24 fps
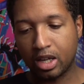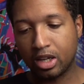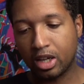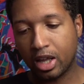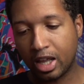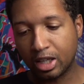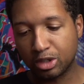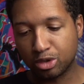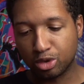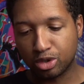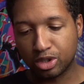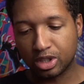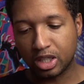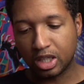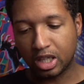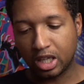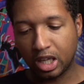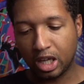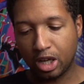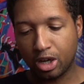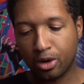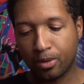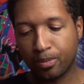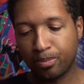And as you
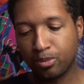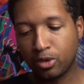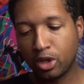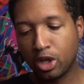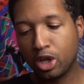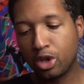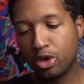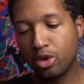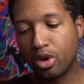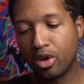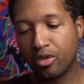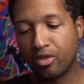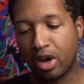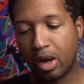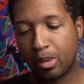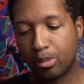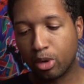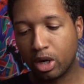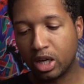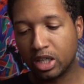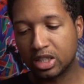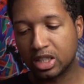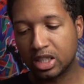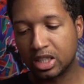see here, you have
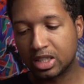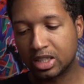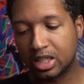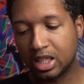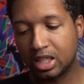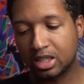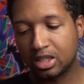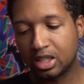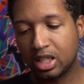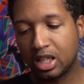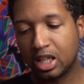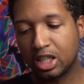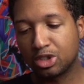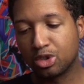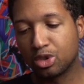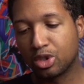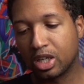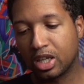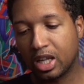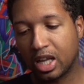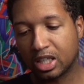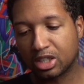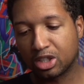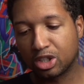vibration intensity
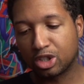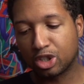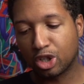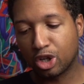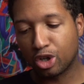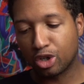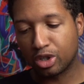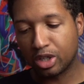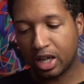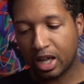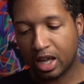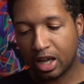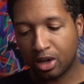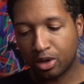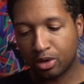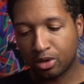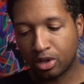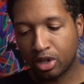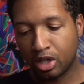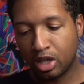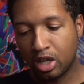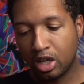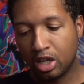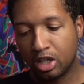that you can actually turn
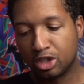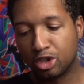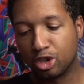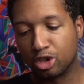down.